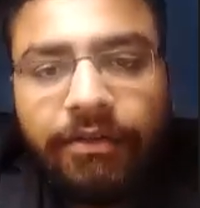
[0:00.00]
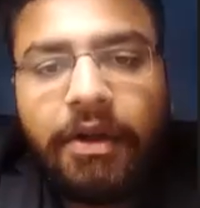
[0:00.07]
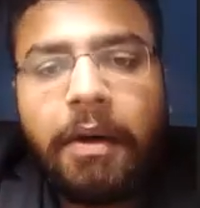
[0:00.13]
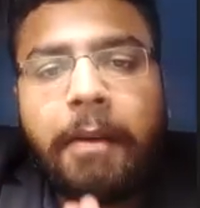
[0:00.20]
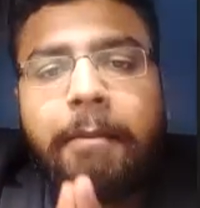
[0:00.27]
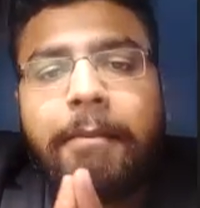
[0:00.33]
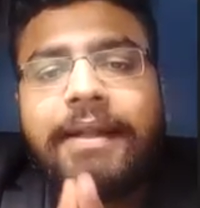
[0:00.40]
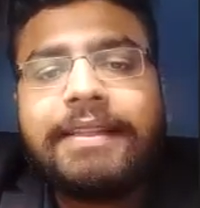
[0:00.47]

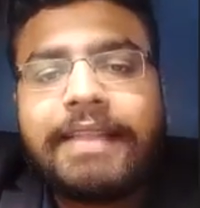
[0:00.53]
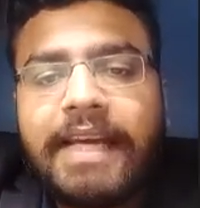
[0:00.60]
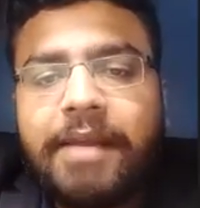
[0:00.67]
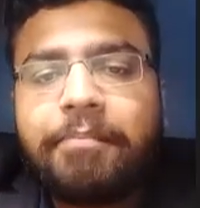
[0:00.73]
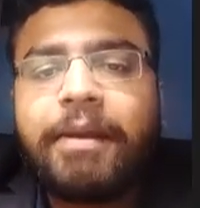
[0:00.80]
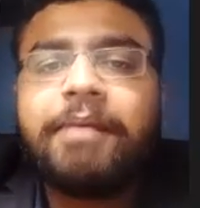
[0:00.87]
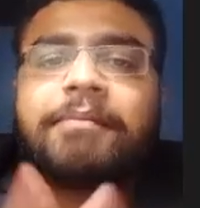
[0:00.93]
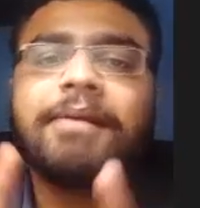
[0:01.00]
monthly
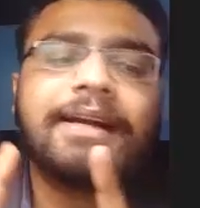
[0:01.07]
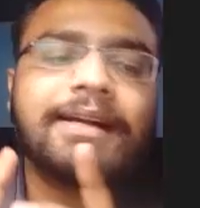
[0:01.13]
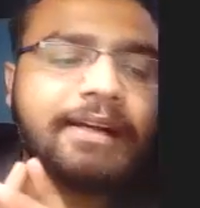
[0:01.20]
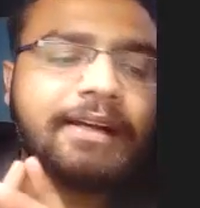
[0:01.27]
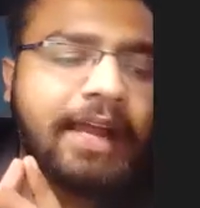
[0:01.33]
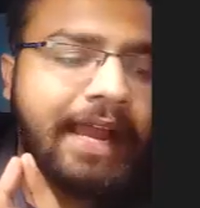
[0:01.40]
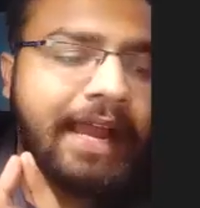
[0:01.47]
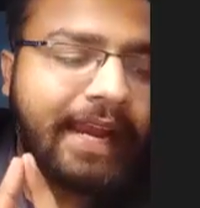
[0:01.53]
payment
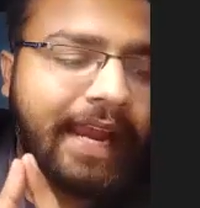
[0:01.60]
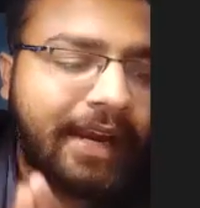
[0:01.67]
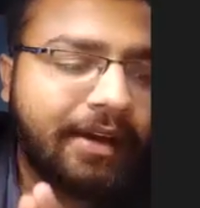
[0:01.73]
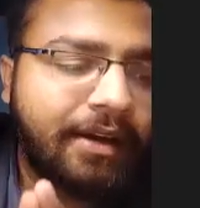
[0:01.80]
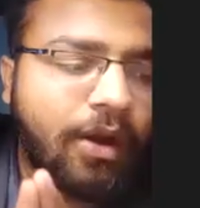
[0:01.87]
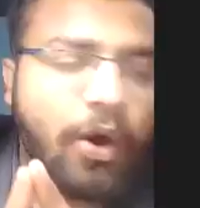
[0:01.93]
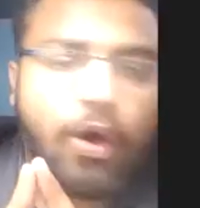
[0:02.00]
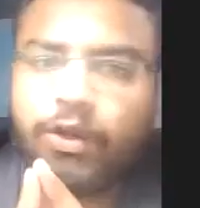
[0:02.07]

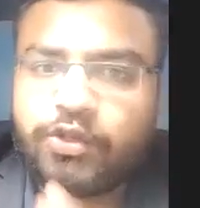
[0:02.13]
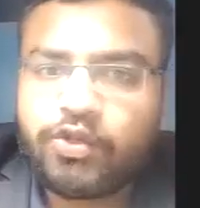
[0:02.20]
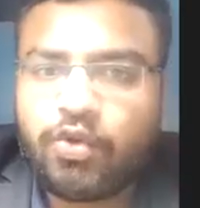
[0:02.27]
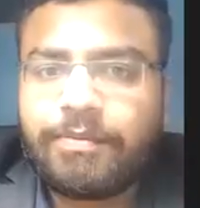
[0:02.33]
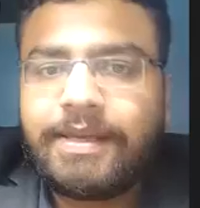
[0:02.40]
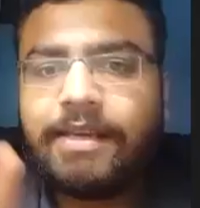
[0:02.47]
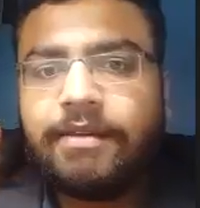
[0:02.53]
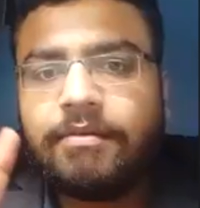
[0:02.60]
can also
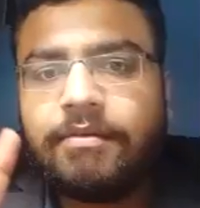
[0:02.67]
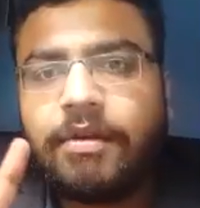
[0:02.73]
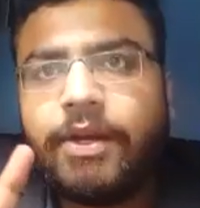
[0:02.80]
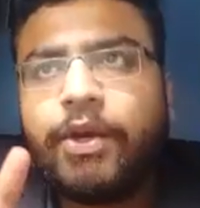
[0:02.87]
be,